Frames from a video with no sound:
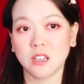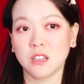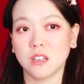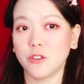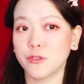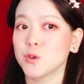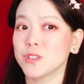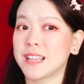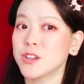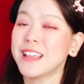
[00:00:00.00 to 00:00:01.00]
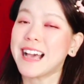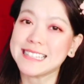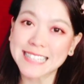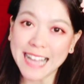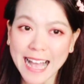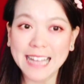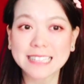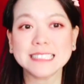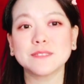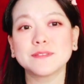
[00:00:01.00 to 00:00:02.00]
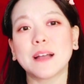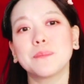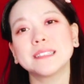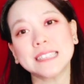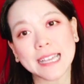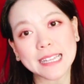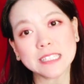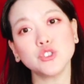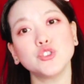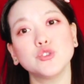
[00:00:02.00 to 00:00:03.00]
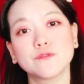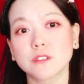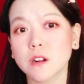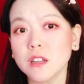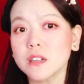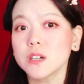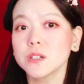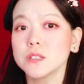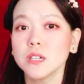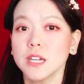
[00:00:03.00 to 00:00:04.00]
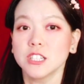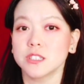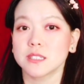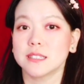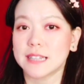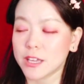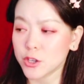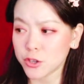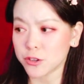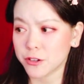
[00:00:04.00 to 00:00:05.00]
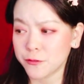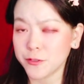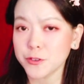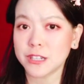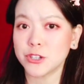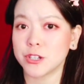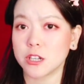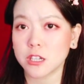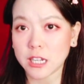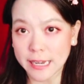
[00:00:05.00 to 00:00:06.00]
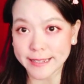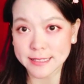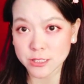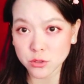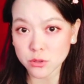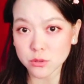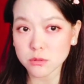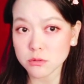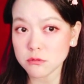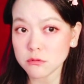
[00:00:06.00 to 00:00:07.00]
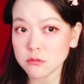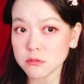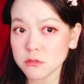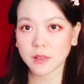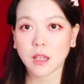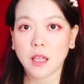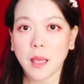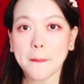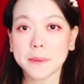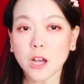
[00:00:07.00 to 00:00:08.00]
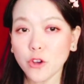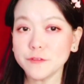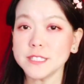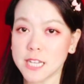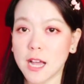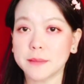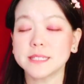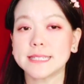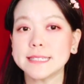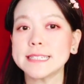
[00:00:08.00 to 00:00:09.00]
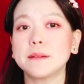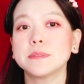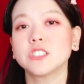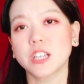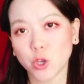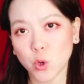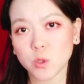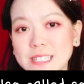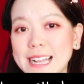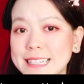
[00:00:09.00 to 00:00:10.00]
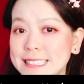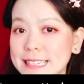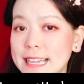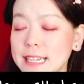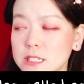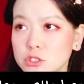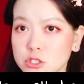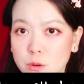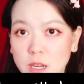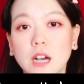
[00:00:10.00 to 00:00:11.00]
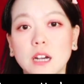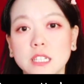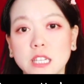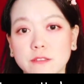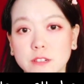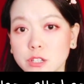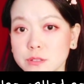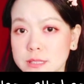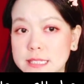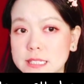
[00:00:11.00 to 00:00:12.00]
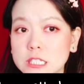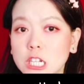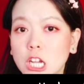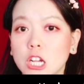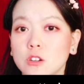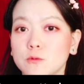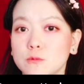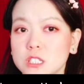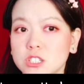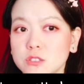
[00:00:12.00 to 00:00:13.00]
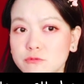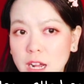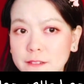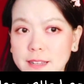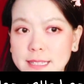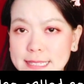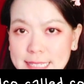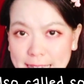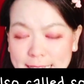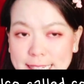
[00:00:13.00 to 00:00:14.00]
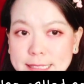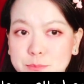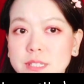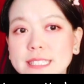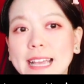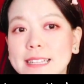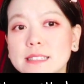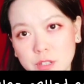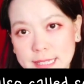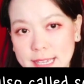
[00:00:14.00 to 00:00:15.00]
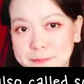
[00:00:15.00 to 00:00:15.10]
Of course, I know that a tan gives that pretend youthful glow, just like cooked food could look nice too. But over time, sun damage can cause actinic solar keratosis, which is rough and scaly precancerous skin.